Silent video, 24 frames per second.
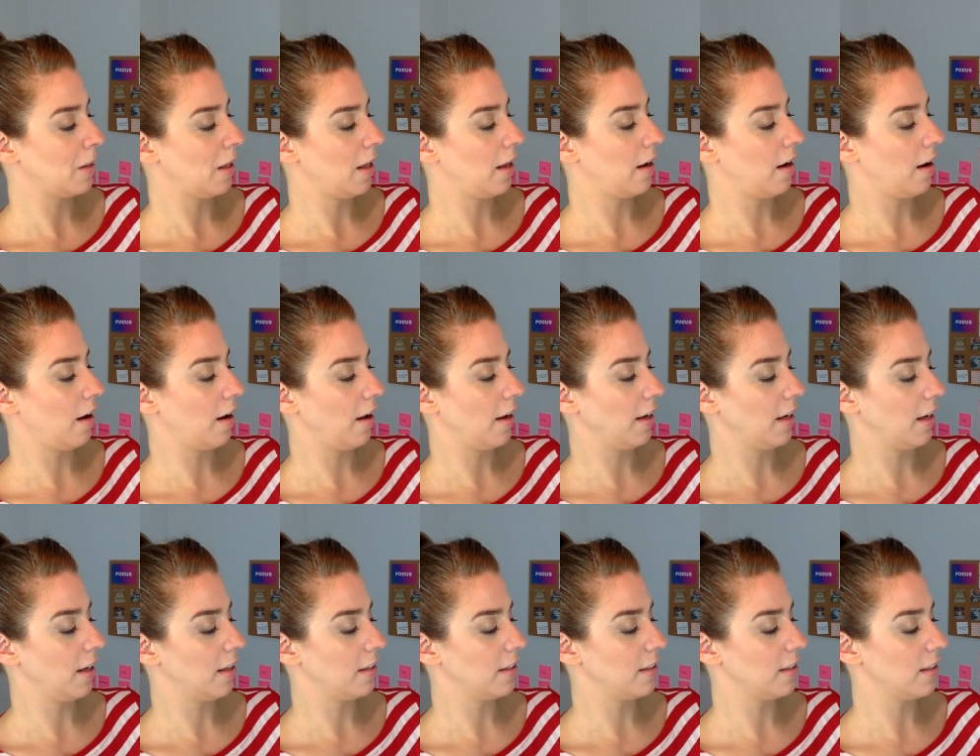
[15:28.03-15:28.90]
And I
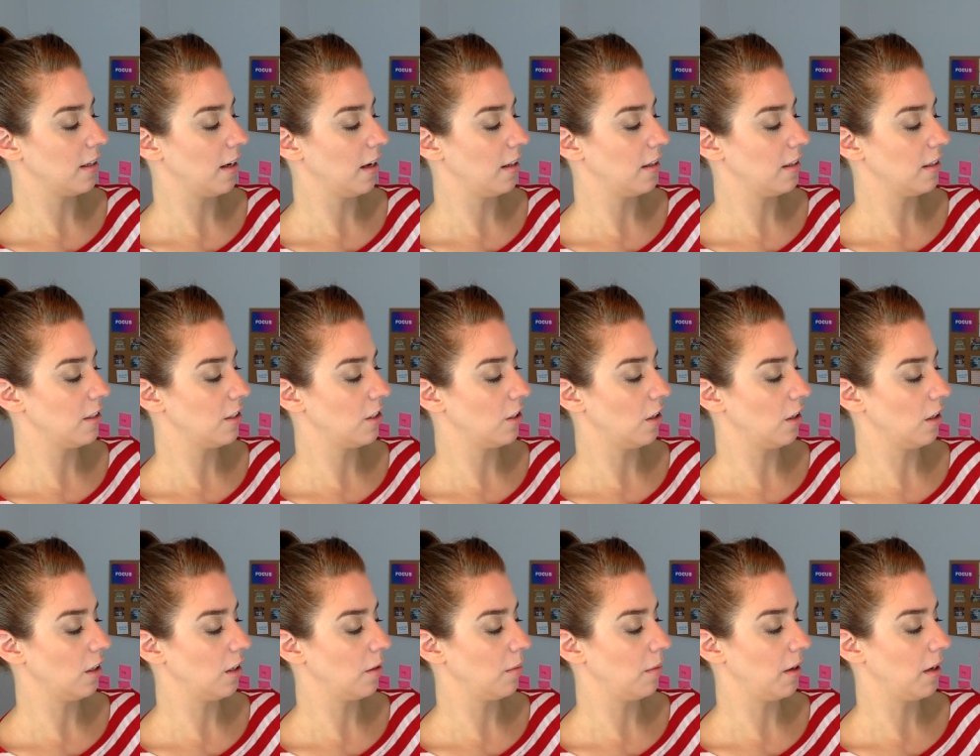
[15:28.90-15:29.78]
can sign this
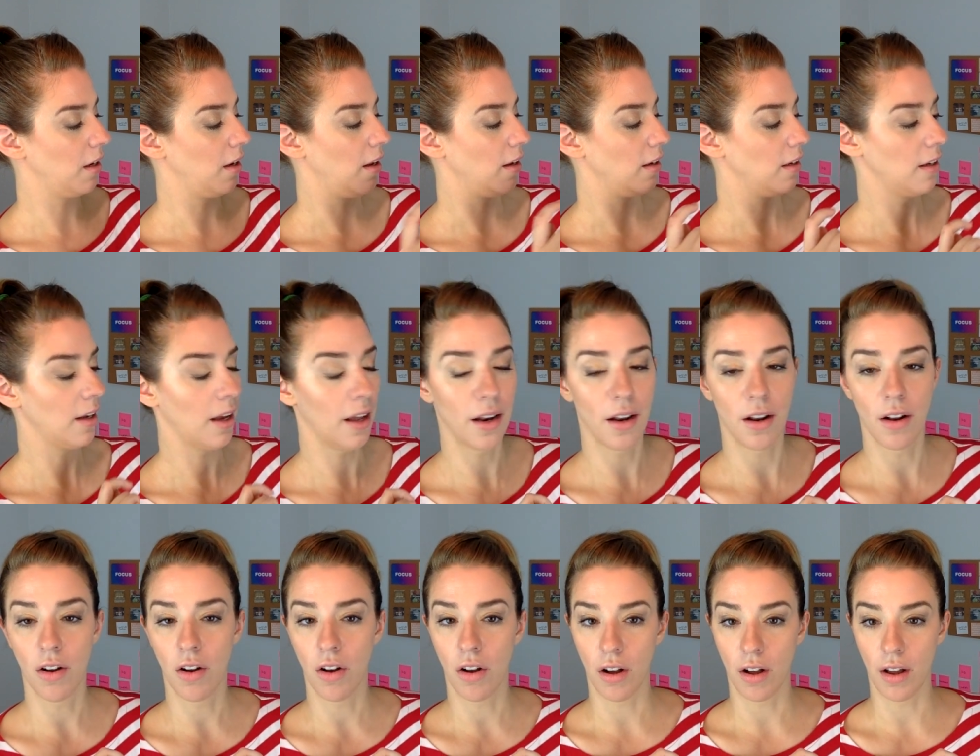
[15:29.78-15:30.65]
document and get
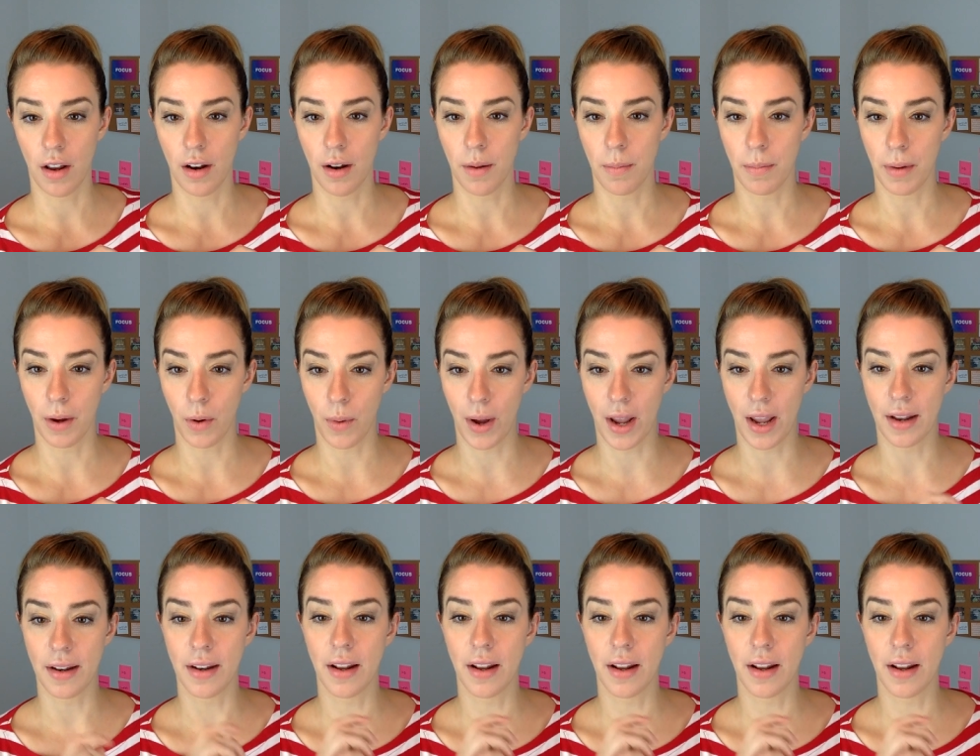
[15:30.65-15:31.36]
it on my way.